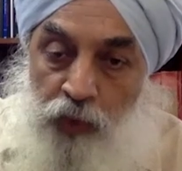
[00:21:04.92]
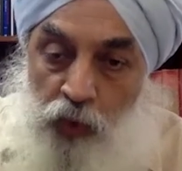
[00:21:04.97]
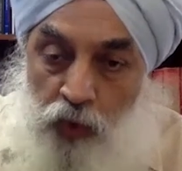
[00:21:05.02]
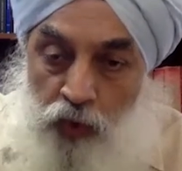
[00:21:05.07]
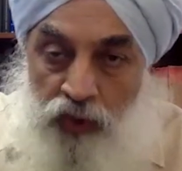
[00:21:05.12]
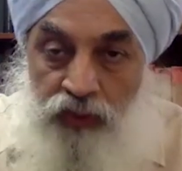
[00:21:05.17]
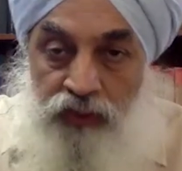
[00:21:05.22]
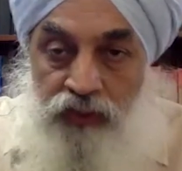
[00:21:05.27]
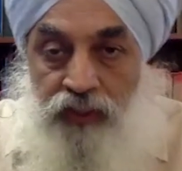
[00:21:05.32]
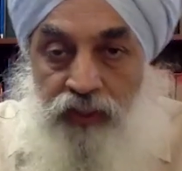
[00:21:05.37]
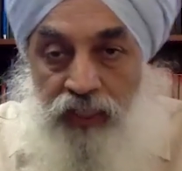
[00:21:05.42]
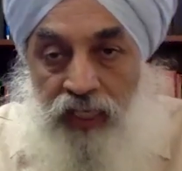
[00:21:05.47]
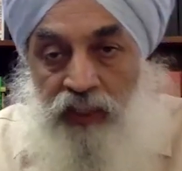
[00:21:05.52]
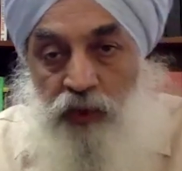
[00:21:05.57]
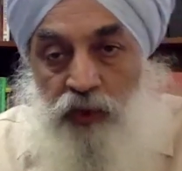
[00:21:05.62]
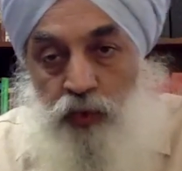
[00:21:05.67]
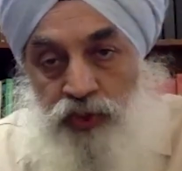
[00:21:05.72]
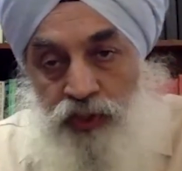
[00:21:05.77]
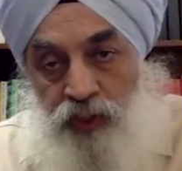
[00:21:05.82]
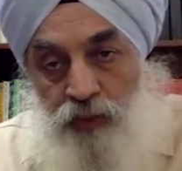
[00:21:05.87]
tax to
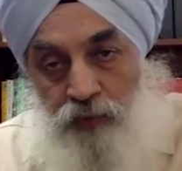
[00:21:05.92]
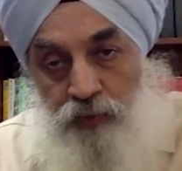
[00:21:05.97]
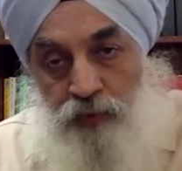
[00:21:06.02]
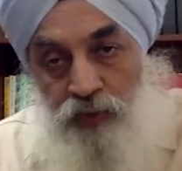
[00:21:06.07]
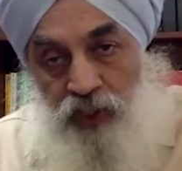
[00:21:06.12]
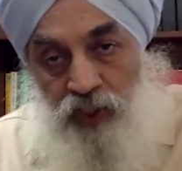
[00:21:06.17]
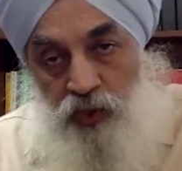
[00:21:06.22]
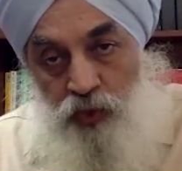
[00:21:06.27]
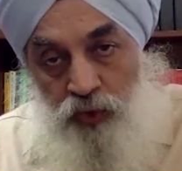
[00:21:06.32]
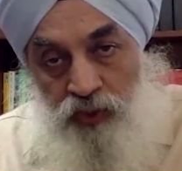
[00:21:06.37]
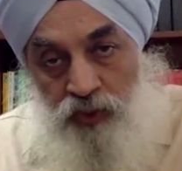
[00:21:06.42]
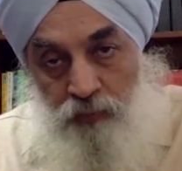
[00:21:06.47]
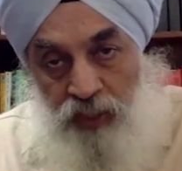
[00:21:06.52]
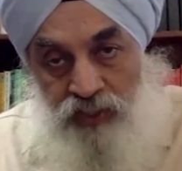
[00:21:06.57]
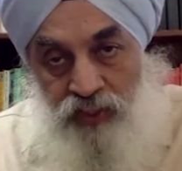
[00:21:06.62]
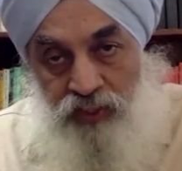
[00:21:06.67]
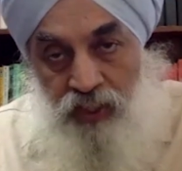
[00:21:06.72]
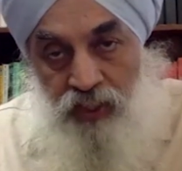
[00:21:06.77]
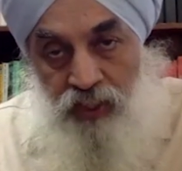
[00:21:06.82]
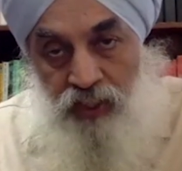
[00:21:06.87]
GDP ratio is much
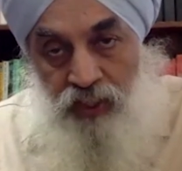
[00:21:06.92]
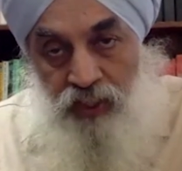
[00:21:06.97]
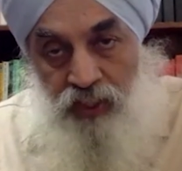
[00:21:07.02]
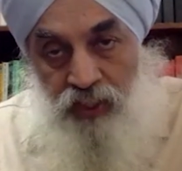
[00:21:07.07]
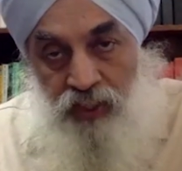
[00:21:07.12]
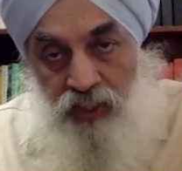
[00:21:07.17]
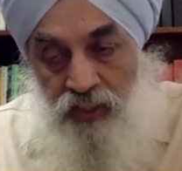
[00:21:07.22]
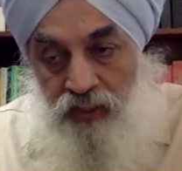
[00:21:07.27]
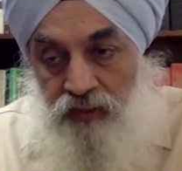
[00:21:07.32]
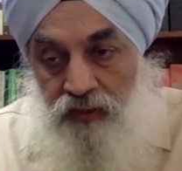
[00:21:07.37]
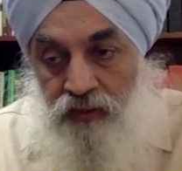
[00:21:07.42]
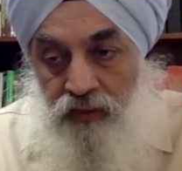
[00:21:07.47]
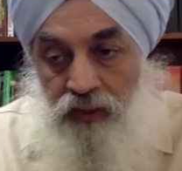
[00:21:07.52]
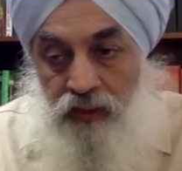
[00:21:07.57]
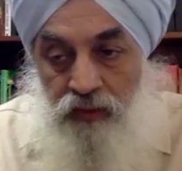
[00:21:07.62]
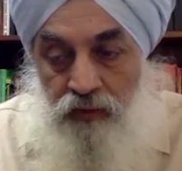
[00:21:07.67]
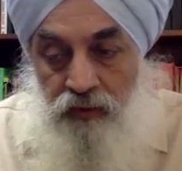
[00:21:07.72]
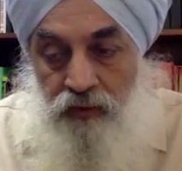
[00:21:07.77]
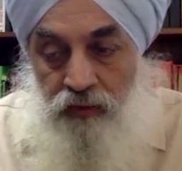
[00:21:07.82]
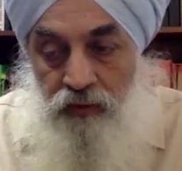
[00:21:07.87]
higher than
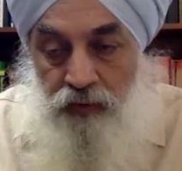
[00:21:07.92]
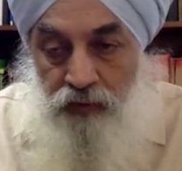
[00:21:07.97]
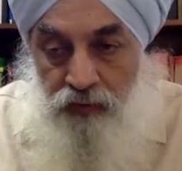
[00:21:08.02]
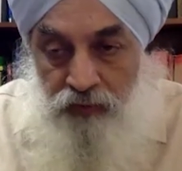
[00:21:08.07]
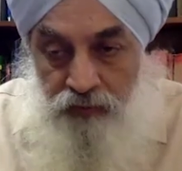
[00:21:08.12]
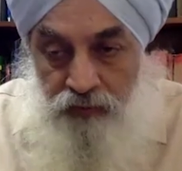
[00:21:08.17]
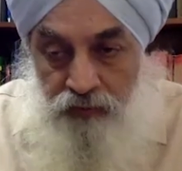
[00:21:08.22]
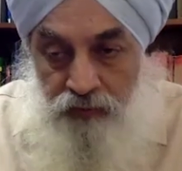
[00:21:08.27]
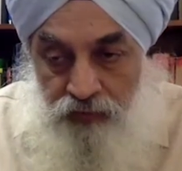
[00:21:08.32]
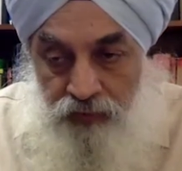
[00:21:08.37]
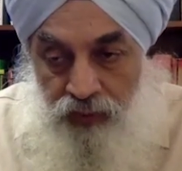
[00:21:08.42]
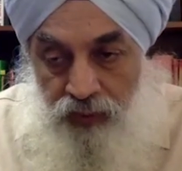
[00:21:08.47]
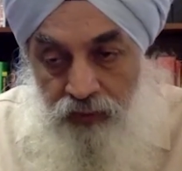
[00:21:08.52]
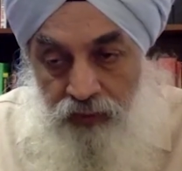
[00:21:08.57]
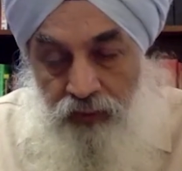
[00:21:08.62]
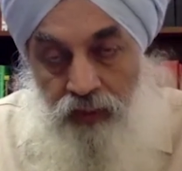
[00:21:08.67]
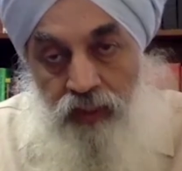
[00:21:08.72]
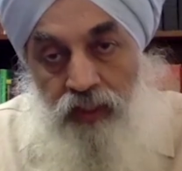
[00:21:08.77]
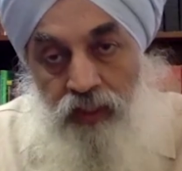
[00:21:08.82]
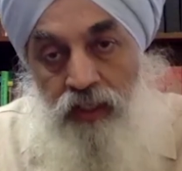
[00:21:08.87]
uh, that in India,
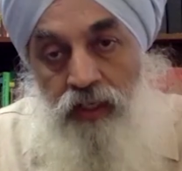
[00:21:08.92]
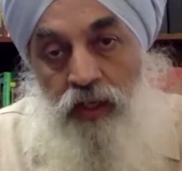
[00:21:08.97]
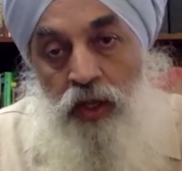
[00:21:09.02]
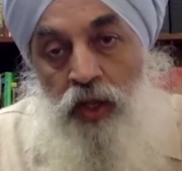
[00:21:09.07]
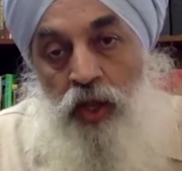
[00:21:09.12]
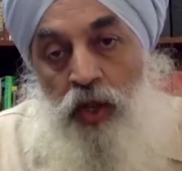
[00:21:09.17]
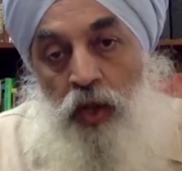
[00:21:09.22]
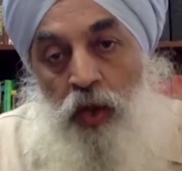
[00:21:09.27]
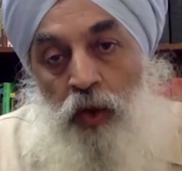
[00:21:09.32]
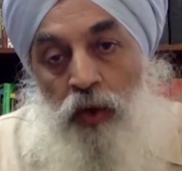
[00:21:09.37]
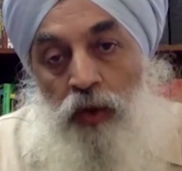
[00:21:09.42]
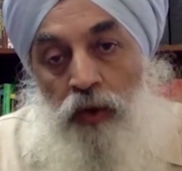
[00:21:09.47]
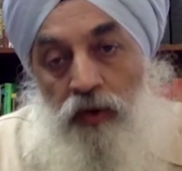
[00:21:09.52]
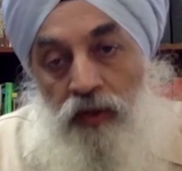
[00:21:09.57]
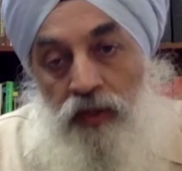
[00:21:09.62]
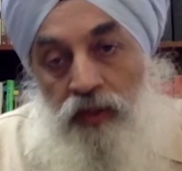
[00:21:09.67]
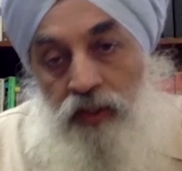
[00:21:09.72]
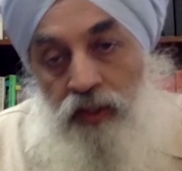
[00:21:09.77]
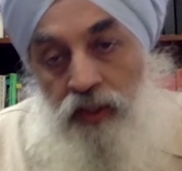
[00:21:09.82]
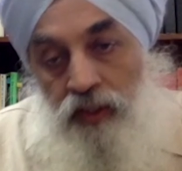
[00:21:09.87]
uh,
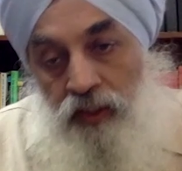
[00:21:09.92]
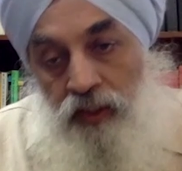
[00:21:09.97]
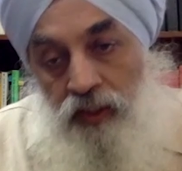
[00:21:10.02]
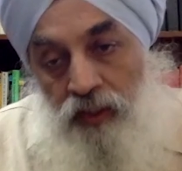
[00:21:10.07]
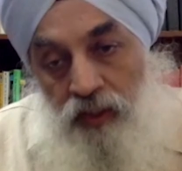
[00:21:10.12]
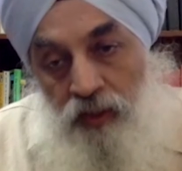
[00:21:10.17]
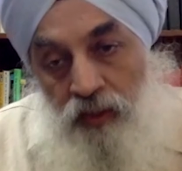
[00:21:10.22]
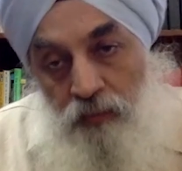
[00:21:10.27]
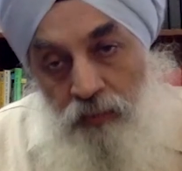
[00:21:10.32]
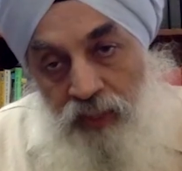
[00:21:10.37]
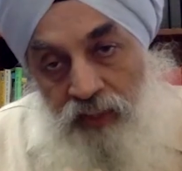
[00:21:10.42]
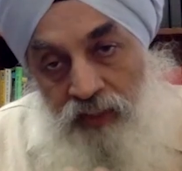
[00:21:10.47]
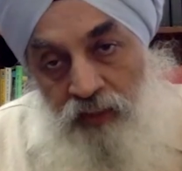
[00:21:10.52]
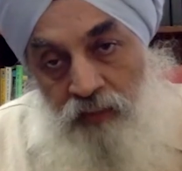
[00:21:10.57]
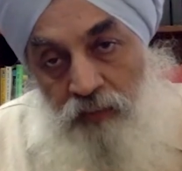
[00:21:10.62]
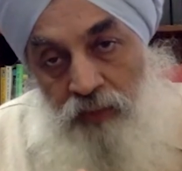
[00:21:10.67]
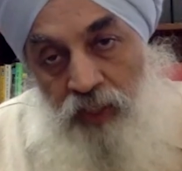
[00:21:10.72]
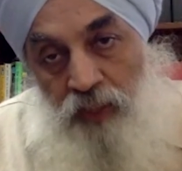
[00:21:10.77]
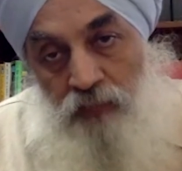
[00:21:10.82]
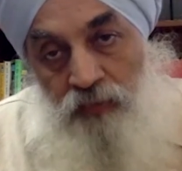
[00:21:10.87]
the comparison
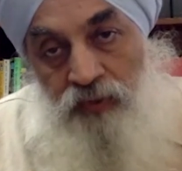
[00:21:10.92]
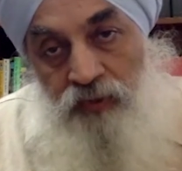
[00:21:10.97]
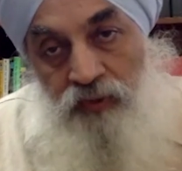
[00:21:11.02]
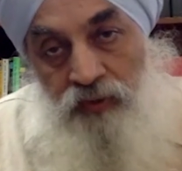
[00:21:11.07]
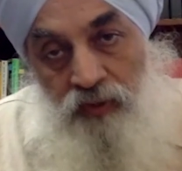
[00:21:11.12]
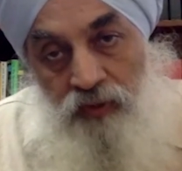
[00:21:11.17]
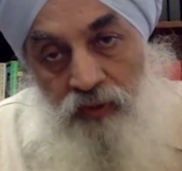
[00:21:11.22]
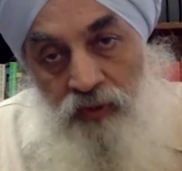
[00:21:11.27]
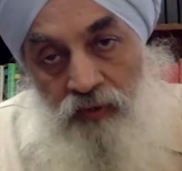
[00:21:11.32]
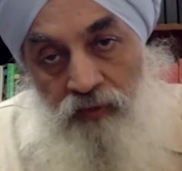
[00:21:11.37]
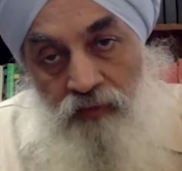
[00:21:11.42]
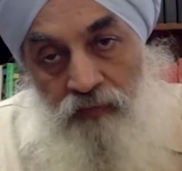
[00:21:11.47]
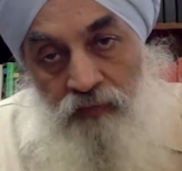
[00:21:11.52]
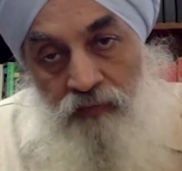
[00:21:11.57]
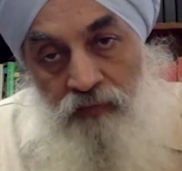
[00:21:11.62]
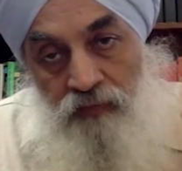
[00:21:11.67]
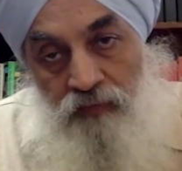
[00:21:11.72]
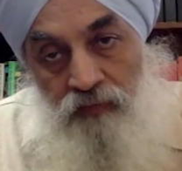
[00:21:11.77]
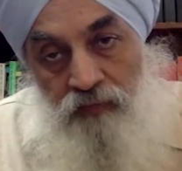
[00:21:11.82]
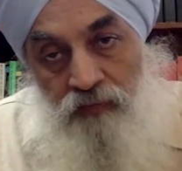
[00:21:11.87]
becomes uh, very
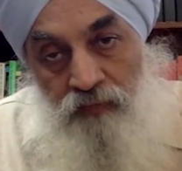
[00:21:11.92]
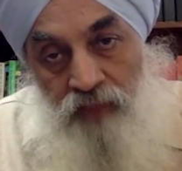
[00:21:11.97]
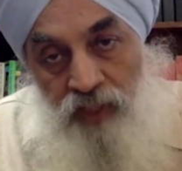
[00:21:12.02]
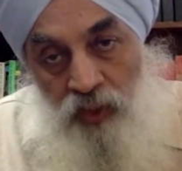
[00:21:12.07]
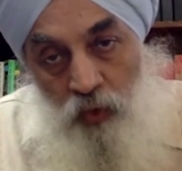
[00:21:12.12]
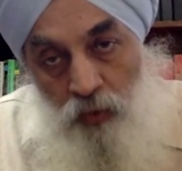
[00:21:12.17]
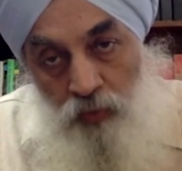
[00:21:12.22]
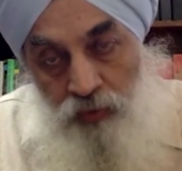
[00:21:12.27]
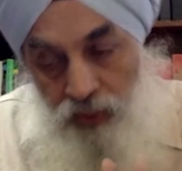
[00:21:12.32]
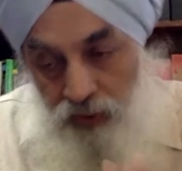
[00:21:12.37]
lopsided.